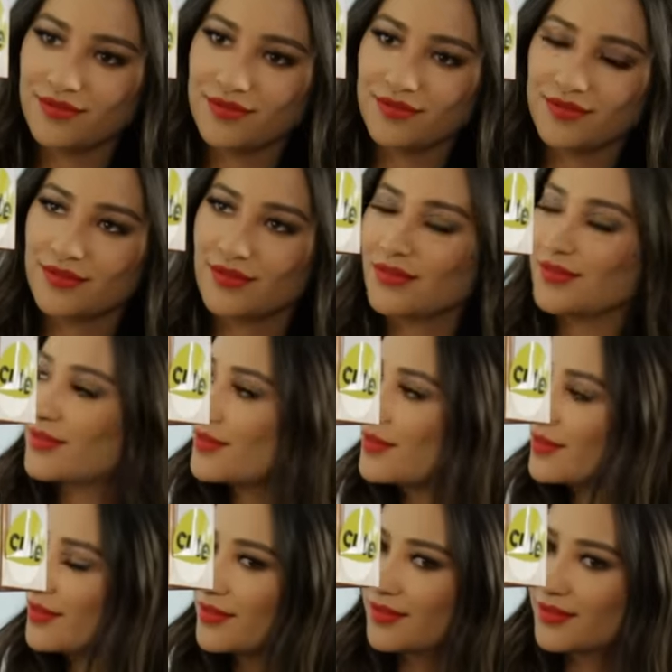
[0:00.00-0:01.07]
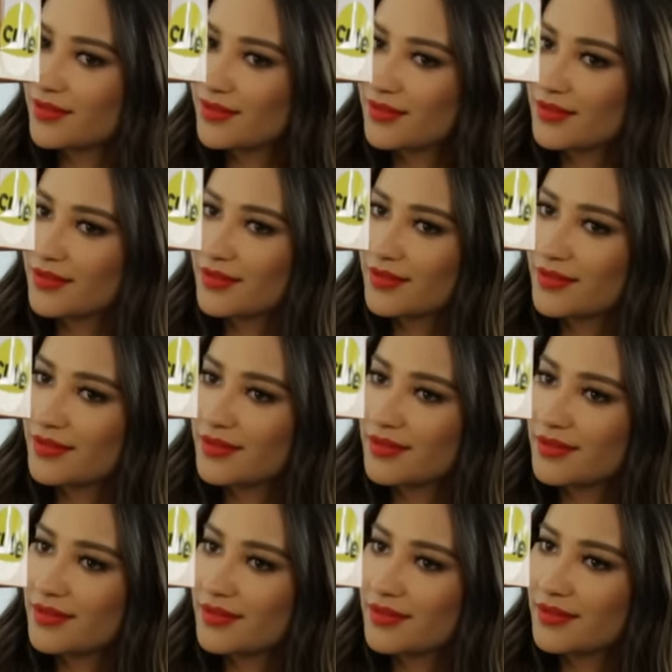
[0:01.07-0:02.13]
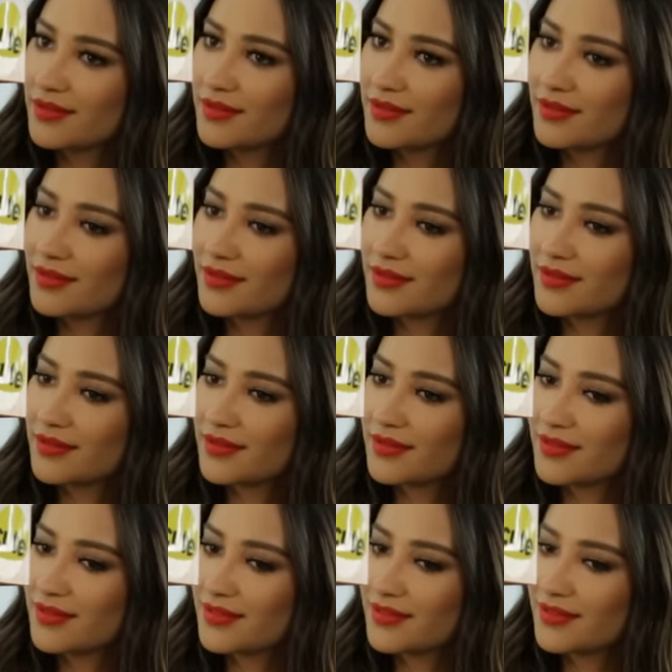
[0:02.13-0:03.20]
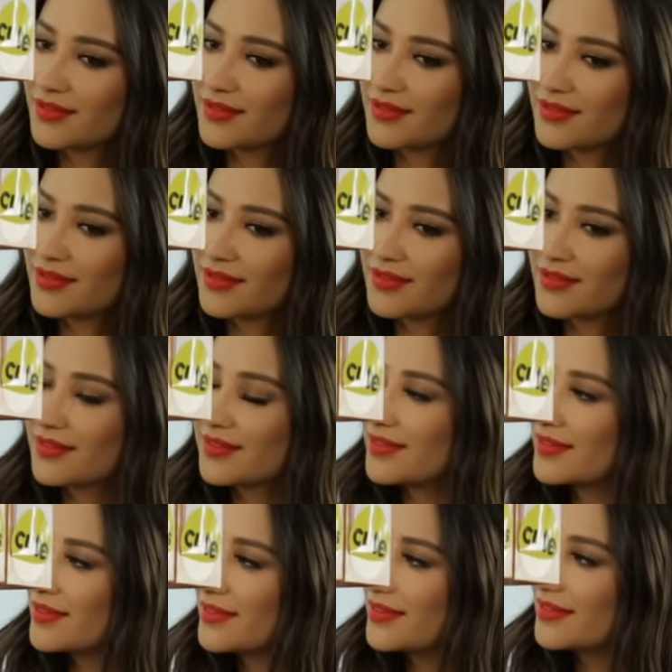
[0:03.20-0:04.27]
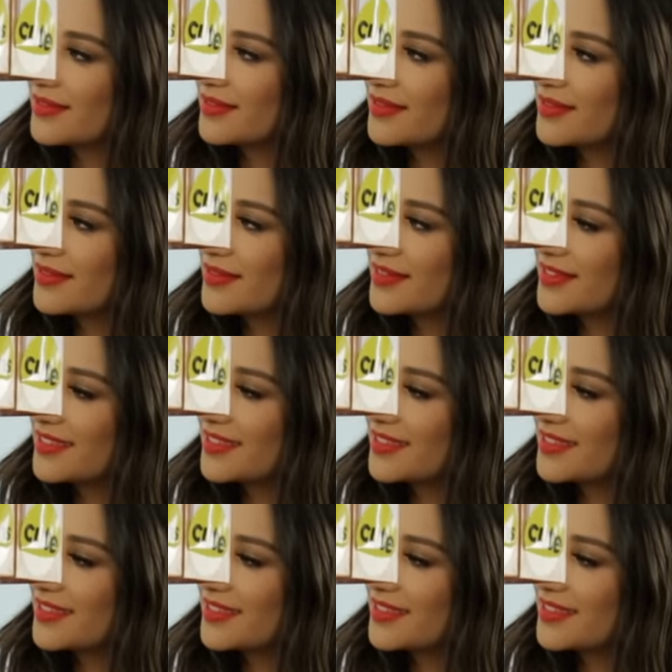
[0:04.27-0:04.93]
(not speaking)